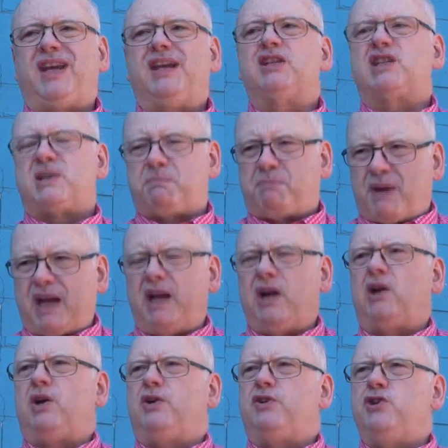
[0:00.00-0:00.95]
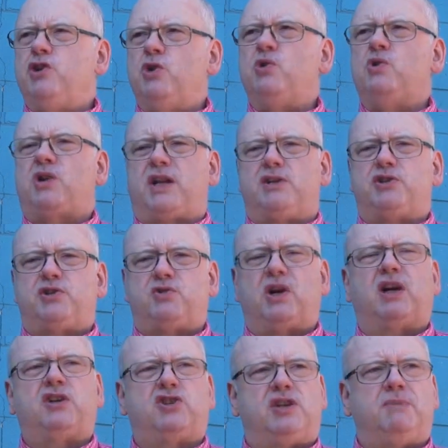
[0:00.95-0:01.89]
inspired new
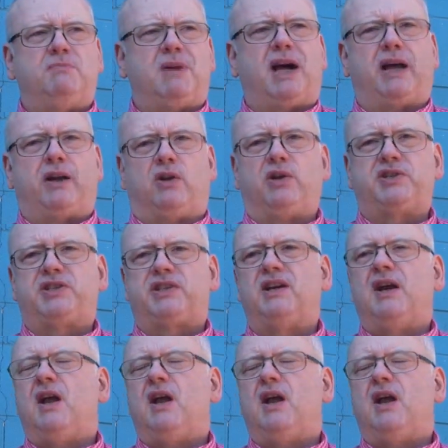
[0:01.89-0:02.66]
construction models